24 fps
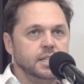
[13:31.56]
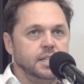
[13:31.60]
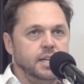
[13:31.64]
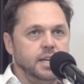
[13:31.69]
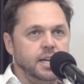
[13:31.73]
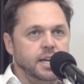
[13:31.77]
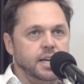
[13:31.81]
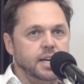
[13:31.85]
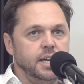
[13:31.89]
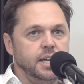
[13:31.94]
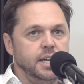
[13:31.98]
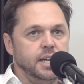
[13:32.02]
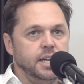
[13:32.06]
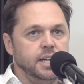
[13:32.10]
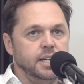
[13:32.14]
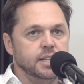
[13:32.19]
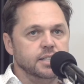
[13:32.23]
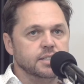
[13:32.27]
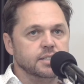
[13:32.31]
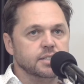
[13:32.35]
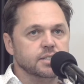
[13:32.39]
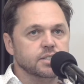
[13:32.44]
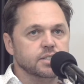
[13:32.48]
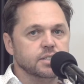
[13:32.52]

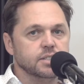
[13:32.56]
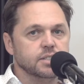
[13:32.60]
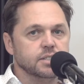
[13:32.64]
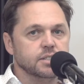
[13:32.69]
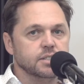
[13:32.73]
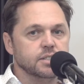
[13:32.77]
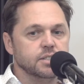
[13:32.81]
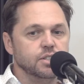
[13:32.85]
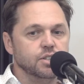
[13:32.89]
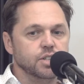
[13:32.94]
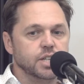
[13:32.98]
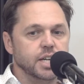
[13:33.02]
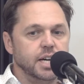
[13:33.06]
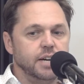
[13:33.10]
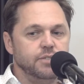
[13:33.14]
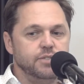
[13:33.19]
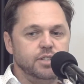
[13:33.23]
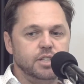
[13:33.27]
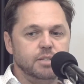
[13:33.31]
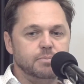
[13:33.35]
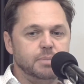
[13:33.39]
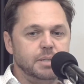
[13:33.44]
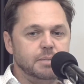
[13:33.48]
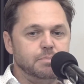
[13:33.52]
And look after
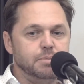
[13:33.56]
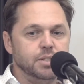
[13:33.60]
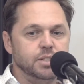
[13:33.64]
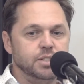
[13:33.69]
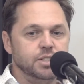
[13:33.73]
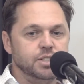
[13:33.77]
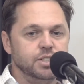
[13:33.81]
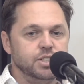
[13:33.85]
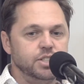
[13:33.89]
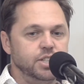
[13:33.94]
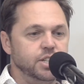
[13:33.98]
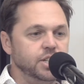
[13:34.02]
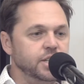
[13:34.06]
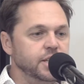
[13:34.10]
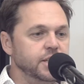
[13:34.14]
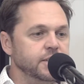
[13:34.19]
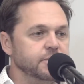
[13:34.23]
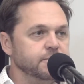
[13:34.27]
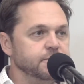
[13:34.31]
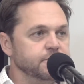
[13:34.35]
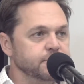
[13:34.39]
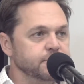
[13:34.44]
your people on the journey.